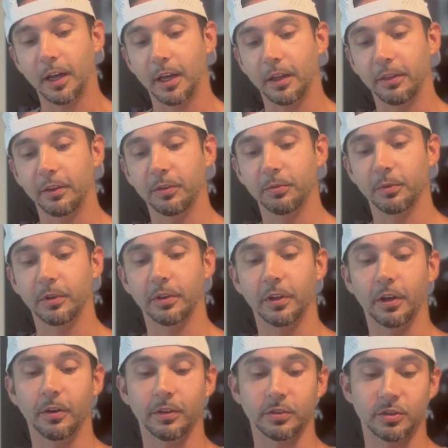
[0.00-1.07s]
This one
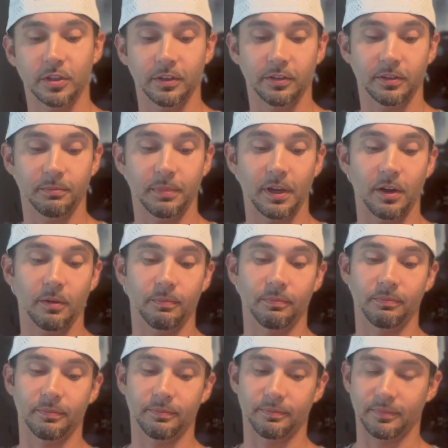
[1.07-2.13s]
though is just about
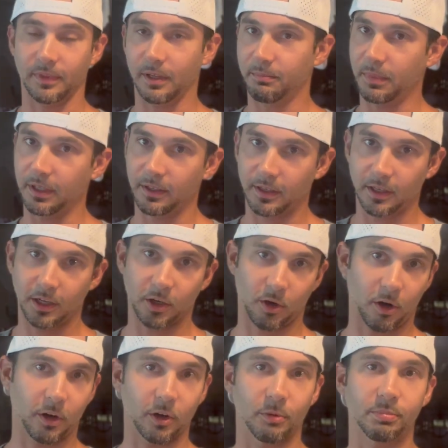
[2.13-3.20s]
a beginning
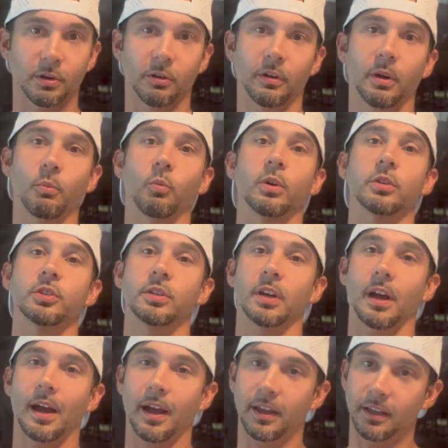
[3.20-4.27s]
cardio program, which
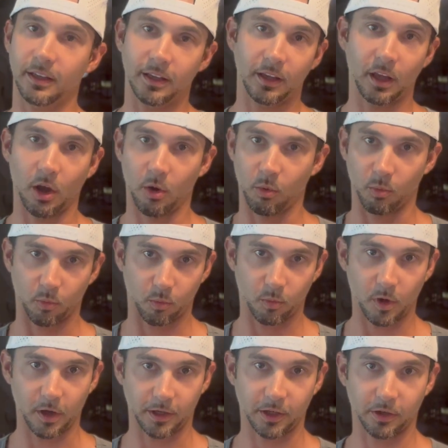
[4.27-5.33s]
i.e.
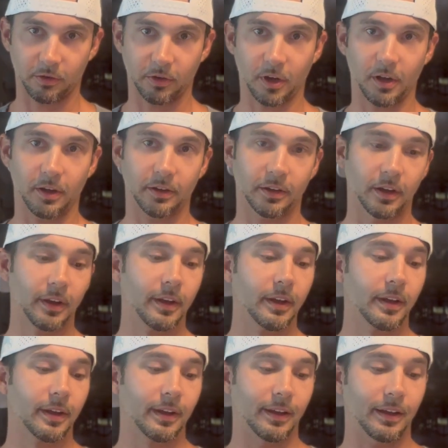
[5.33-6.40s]
walking your dog.
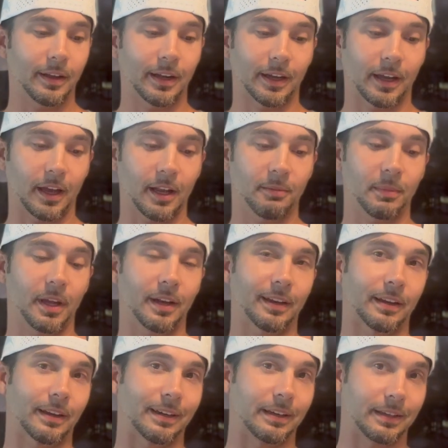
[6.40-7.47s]
And I kind of made
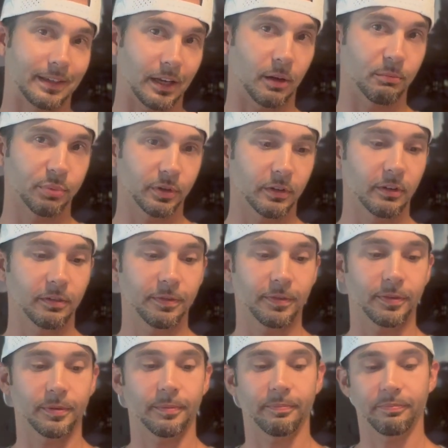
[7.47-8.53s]
it dumb proof
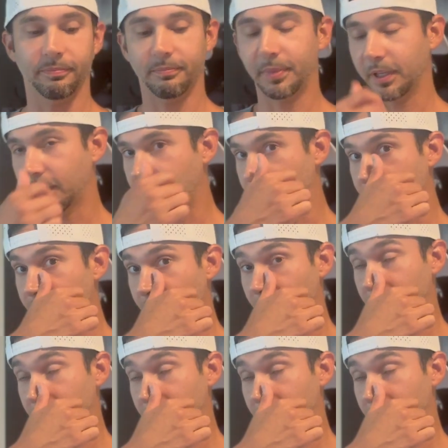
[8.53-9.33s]
because I'm